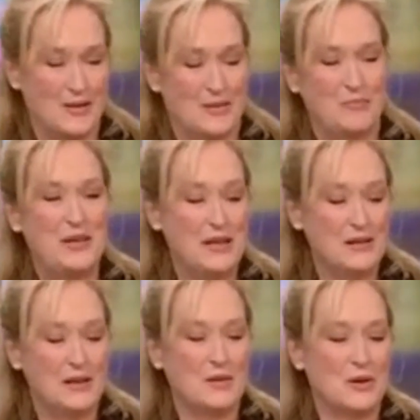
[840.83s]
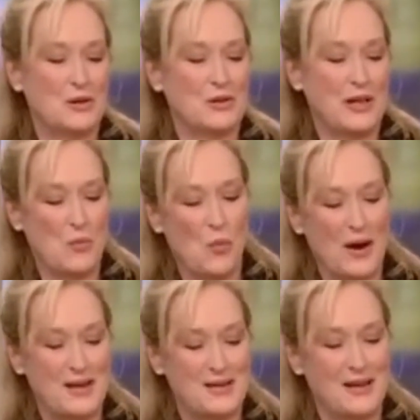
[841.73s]
leadership of producer
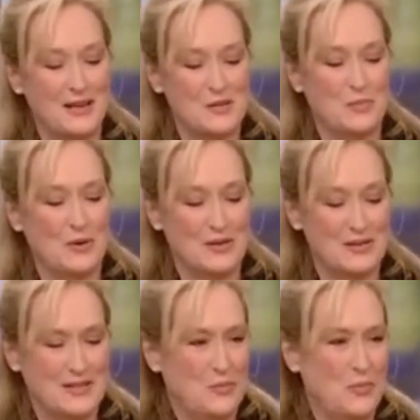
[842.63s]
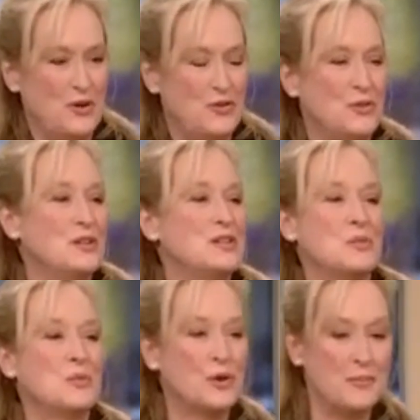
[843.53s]
and director Joseph Papp,
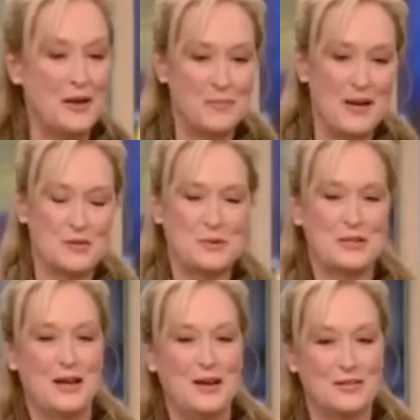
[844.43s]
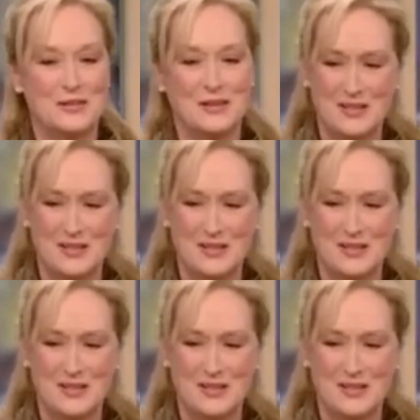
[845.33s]
aimed to make Shakespeare's works